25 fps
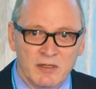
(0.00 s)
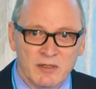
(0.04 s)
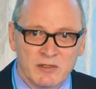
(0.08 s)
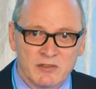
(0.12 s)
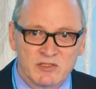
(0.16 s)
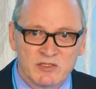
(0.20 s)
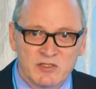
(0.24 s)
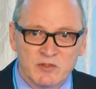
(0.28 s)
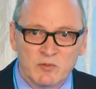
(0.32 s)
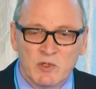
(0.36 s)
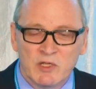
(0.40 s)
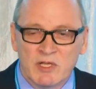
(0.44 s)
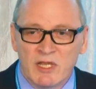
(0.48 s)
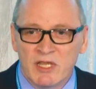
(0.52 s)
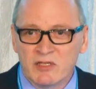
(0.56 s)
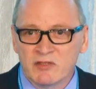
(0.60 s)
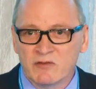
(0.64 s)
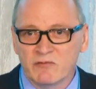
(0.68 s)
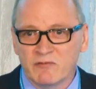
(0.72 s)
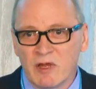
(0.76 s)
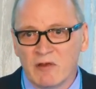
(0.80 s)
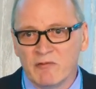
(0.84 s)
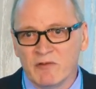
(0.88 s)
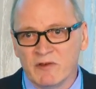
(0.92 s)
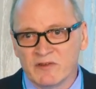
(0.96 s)
stimulation
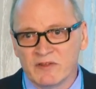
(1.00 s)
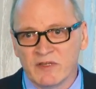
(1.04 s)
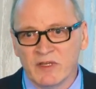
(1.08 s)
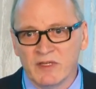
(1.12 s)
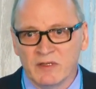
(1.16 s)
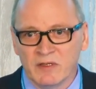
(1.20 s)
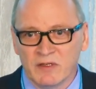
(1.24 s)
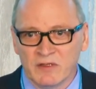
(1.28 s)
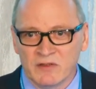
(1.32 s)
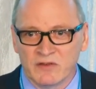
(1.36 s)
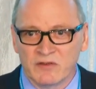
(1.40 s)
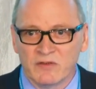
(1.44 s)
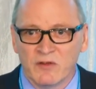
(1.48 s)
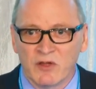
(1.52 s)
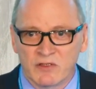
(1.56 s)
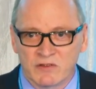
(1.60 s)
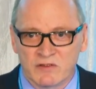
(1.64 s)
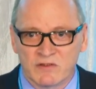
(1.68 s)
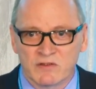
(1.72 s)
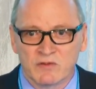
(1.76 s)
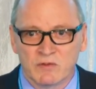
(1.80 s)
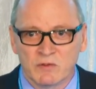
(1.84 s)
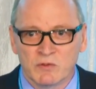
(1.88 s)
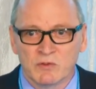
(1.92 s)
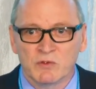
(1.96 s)
where we think it's not
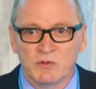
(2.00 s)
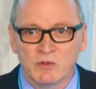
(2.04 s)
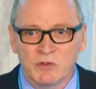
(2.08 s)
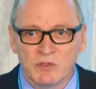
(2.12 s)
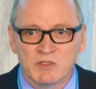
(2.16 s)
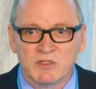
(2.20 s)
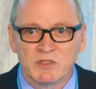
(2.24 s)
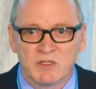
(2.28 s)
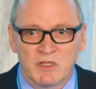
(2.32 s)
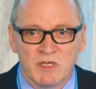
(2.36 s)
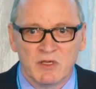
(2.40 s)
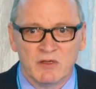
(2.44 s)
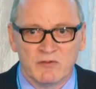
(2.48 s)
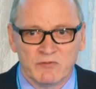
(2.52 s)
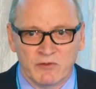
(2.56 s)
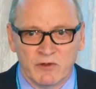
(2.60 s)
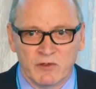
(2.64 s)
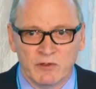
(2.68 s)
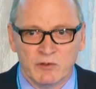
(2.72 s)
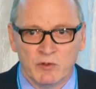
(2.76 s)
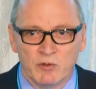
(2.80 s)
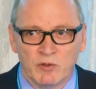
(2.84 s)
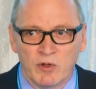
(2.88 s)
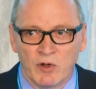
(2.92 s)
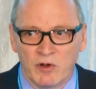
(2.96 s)
so good for
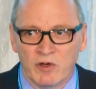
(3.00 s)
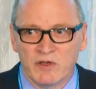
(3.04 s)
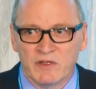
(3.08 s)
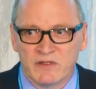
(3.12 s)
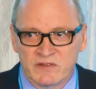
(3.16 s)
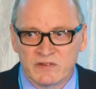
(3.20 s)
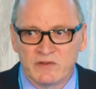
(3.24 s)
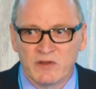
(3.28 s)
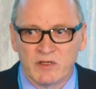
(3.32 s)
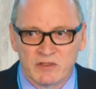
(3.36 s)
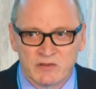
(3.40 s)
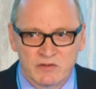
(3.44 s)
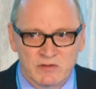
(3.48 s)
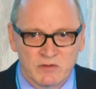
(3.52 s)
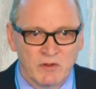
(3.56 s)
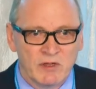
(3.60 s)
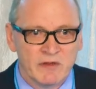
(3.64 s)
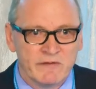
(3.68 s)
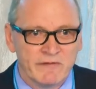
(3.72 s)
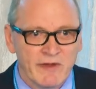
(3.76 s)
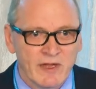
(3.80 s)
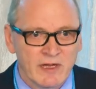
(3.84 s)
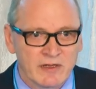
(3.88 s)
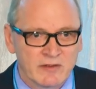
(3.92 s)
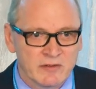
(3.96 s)
you or it's not so
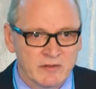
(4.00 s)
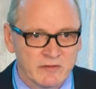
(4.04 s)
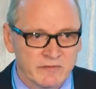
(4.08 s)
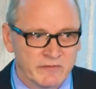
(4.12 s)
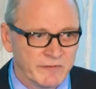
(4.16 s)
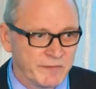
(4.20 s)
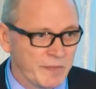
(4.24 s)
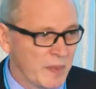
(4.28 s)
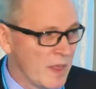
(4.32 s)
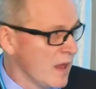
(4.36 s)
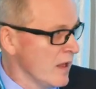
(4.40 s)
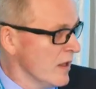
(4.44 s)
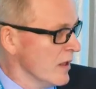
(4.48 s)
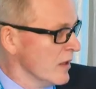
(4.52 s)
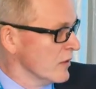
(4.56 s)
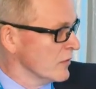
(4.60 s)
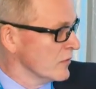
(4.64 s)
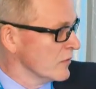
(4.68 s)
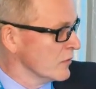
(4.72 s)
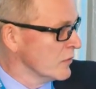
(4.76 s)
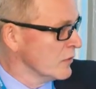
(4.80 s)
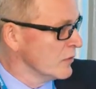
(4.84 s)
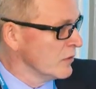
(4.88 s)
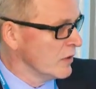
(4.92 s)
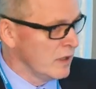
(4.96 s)
effective.
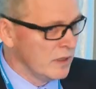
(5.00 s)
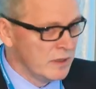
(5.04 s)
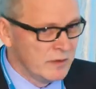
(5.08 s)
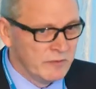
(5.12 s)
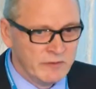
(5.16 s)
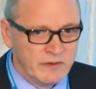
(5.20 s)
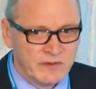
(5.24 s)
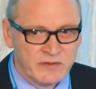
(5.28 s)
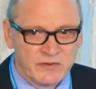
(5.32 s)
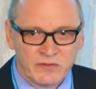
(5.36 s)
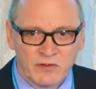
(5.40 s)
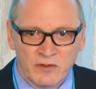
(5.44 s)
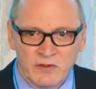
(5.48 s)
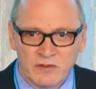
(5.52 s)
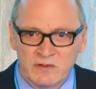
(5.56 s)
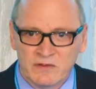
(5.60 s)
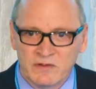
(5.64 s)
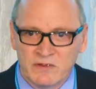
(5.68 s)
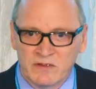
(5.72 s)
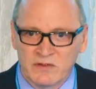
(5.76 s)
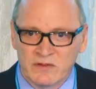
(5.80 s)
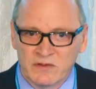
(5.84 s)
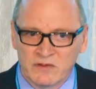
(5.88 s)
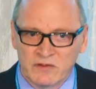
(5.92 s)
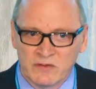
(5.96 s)
So we thought
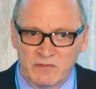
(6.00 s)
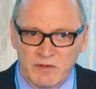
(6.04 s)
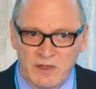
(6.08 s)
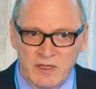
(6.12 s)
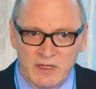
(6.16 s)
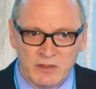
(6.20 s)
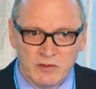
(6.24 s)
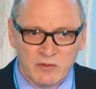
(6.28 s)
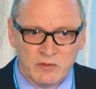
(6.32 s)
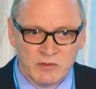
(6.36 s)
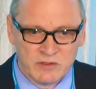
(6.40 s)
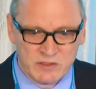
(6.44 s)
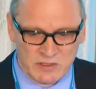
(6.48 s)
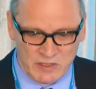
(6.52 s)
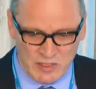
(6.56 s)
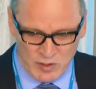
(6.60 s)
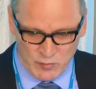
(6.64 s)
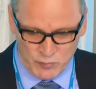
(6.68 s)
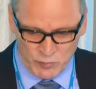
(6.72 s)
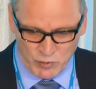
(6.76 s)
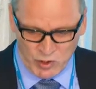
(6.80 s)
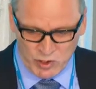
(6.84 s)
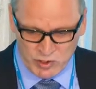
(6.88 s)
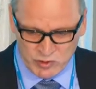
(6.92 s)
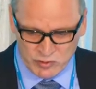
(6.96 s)
this is a very good
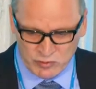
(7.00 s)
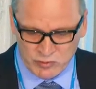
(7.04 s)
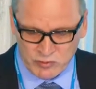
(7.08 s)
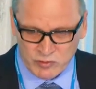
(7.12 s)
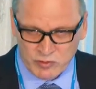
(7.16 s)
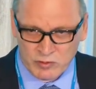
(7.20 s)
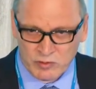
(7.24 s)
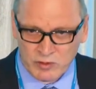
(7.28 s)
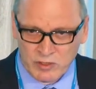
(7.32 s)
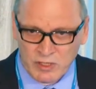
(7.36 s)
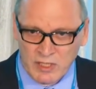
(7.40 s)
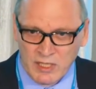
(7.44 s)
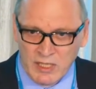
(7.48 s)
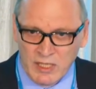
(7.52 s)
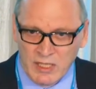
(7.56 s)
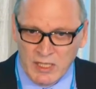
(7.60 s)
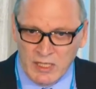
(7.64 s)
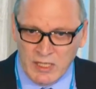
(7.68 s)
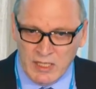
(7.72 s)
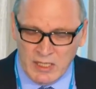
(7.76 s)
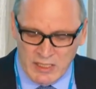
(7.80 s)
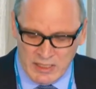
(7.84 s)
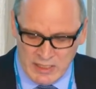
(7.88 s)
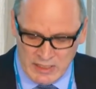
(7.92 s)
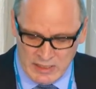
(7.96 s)
protocol.
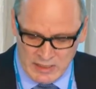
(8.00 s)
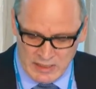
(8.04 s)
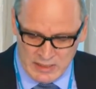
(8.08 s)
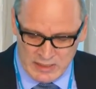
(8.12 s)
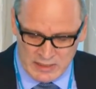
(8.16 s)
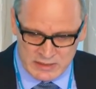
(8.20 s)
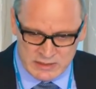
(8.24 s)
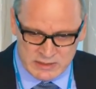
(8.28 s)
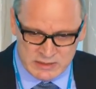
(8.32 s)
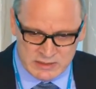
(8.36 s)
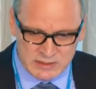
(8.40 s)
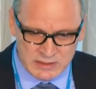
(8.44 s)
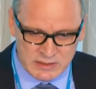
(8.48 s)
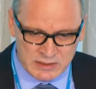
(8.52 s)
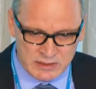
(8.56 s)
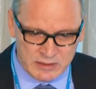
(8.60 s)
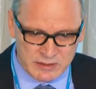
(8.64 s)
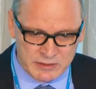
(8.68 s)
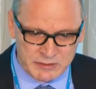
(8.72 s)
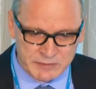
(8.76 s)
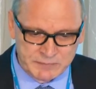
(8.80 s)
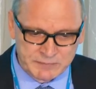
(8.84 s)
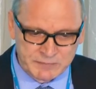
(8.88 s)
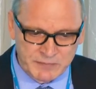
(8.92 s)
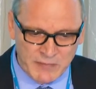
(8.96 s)
And
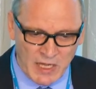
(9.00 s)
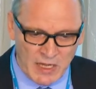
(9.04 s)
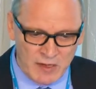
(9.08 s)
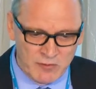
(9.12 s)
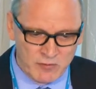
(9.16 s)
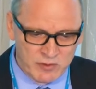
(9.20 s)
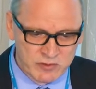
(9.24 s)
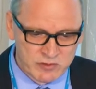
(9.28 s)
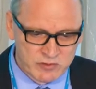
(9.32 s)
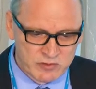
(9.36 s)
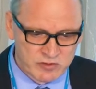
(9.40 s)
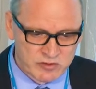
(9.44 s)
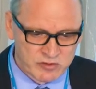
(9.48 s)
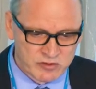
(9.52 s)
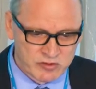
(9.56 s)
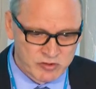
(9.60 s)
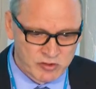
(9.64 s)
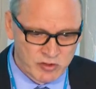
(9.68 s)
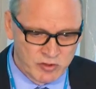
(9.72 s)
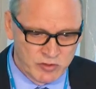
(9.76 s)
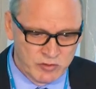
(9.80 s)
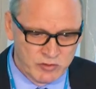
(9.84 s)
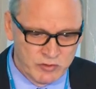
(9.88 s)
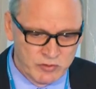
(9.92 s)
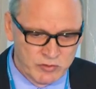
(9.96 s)
I wanted to
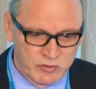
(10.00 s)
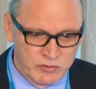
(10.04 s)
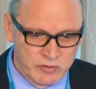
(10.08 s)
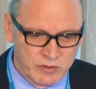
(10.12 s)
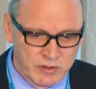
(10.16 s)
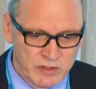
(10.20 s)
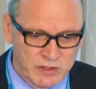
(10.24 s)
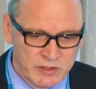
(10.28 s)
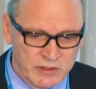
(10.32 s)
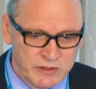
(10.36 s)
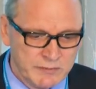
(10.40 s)
show you